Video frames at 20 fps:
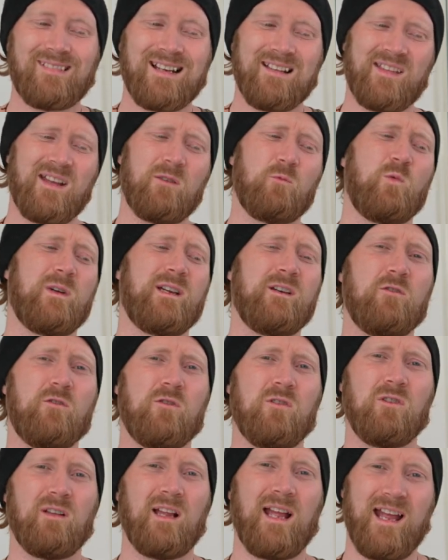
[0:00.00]
that we
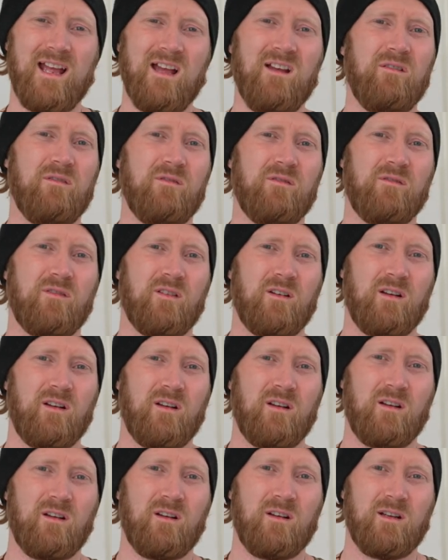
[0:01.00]
all have,
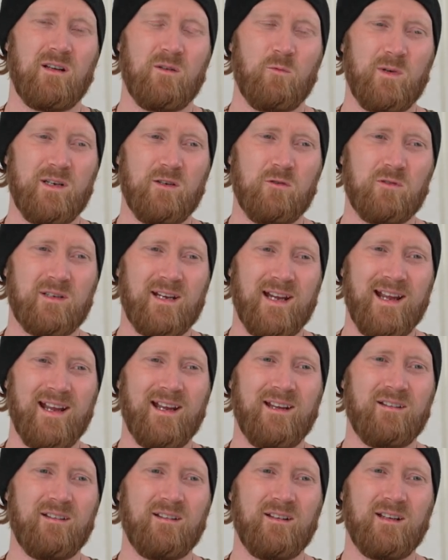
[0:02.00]
we all
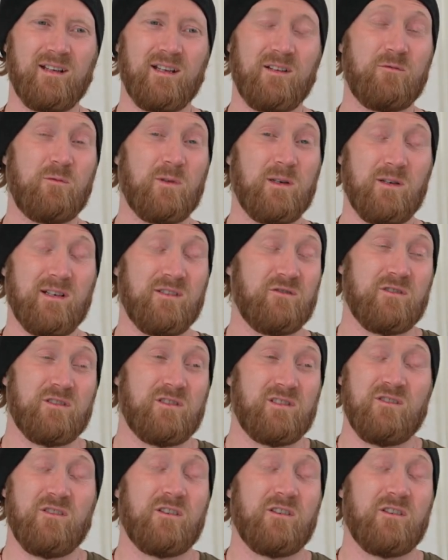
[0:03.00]
can, if we're interested.